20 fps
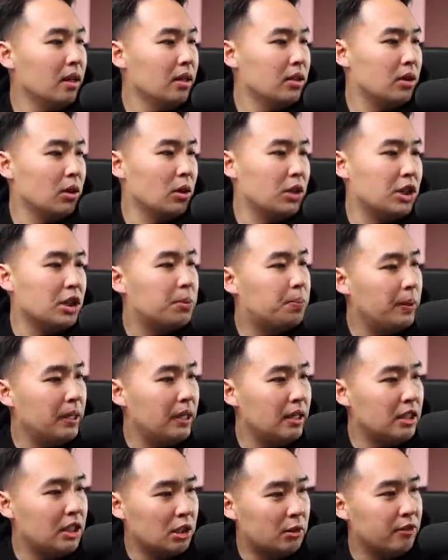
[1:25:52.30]
So just
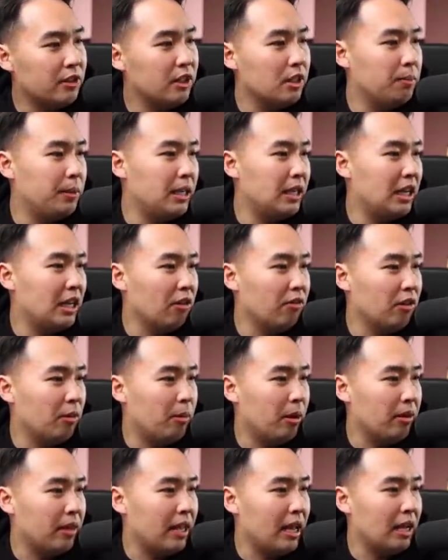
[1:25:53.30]
be just really be careful
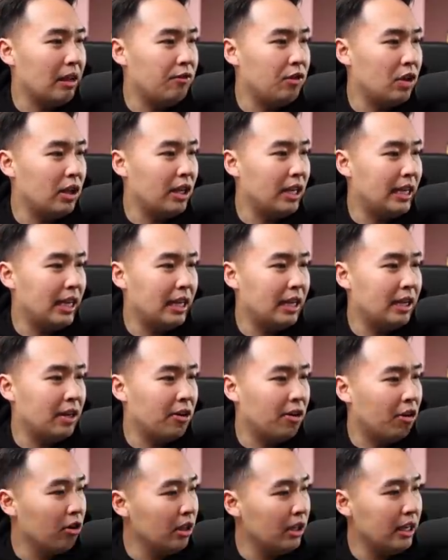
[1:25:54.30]
about that. If you can get in
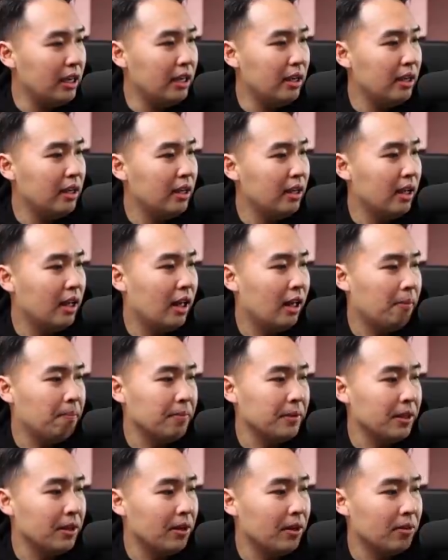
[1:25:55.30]
early,
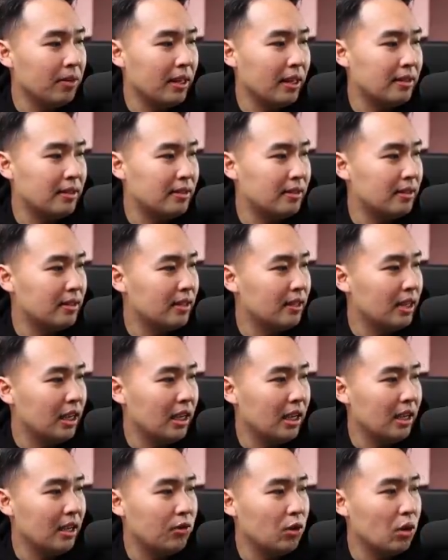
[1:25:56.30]
um, you know, that's
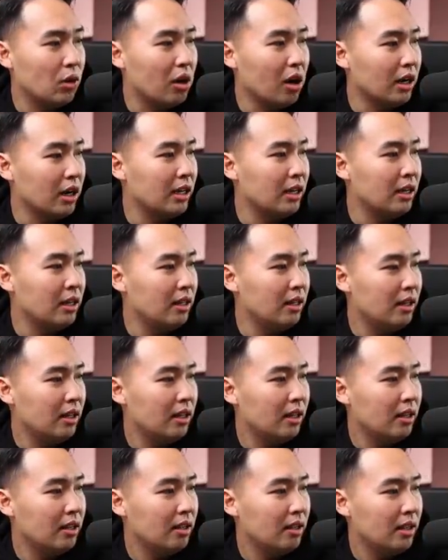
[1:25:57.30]
if you got in
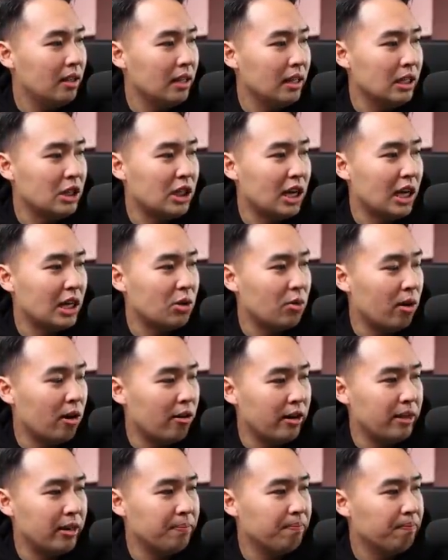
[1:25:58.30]
in
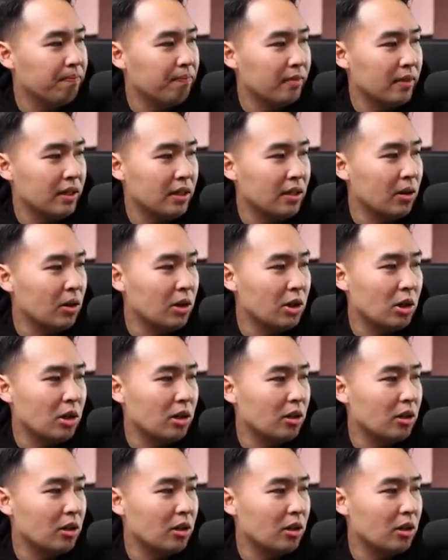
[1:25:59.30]
January, you know, you're